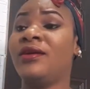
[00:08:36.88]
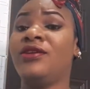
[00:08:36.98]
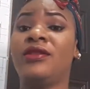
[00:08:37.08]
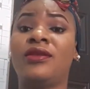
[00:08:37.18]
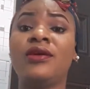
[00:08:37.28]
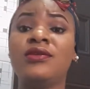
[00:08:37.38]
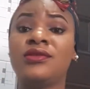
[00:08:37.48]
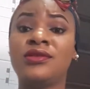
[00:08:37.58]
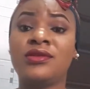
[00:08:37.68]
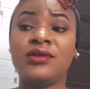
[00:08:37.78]

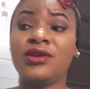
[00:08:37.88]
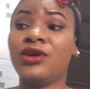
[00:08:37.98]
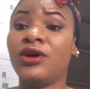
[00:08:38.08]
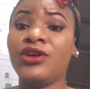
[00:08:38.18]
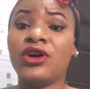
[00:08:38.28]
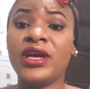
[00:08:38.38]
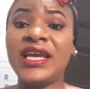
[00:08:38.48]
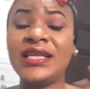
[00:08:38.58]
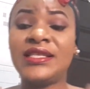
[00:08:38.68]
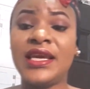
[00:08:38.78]
You're
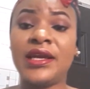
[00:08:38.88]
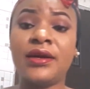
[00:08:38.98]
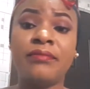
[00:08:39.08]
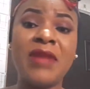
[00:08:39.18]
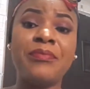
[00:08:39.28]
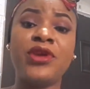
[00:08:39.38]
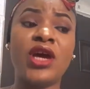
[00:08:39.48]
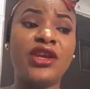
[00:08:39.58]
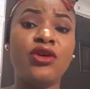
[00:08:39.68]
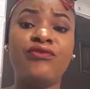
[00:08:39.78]
eating maybe
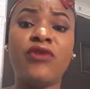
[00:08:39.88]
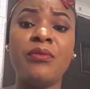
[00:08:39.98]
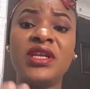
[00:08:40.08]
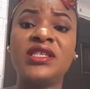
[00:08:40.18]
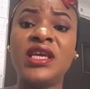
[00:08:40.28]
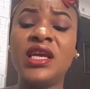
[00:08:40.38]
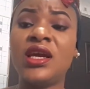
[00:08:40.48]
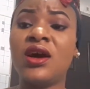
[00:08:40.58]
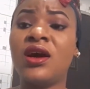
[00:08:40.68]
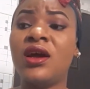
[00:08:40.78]
and you're
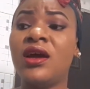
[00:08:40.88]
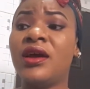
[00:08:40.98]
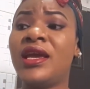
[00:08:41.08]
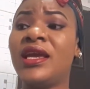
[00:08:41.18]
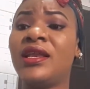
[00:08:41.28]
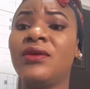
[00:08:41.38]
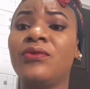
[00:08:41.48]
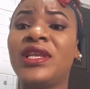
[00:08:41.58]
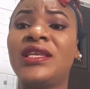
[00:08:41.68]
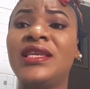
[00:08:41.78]
vomiting
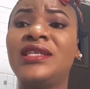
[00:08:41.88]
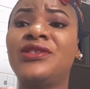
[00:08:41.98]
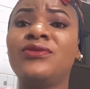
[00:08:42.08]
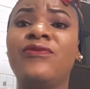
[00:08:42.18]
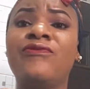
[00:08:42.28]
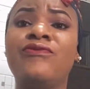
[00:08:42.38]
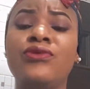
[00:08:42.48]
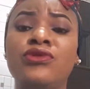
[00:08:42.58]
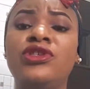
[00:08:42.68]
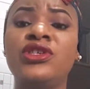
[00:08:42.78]
with little
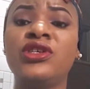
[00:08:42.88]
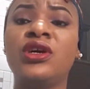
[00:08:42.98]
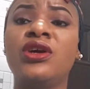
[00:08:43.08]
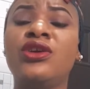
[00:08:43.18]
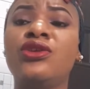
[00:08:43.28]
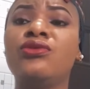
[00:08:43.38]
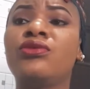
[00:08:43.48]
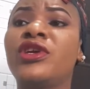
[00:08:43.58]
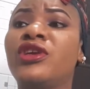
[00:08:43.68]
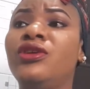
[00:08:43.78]
food.
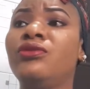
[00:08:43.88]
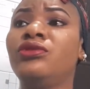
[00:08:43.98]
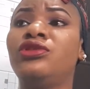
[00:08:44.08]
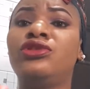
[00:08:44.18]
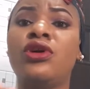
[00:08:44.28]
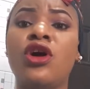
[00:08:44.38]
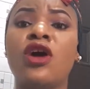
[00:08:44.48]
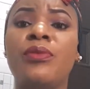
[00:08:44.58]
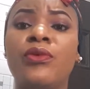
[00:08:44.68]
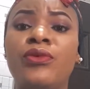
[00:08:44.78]
You throw
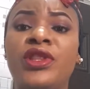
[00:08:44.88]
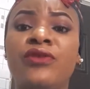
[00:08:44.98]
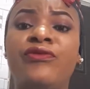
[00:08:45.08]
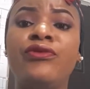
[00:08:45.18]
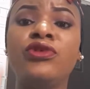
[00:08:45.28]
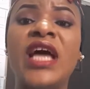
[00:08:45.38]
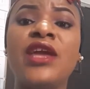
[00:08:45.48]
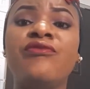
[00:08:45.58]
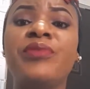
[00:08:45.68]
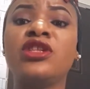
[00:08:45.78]
up with the food
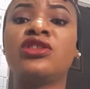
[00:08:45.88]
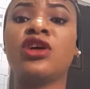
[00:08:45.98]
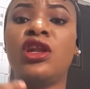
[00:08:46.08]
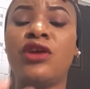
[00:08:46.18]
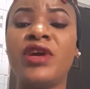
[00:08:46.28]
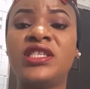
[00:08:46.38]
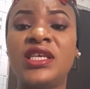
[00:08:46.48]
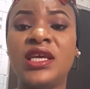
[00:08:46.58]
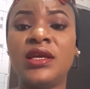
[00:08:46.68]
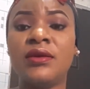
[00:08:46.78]
that you've been
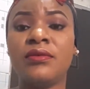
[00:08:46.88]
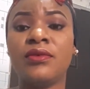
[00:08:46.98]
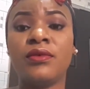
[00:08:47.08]
tolerating,